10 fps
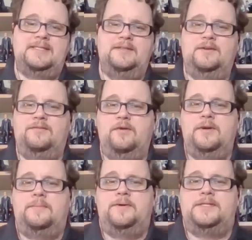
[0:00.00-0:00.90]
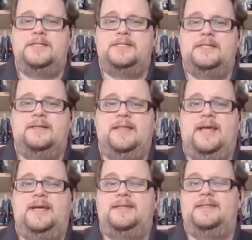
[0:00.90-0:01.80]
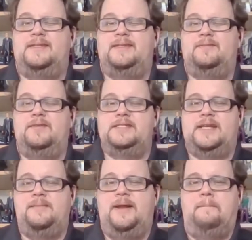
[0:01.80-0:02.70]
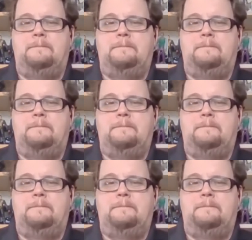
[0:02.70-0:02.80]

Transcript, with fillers: can look forward to purchasing that. When's it coming out?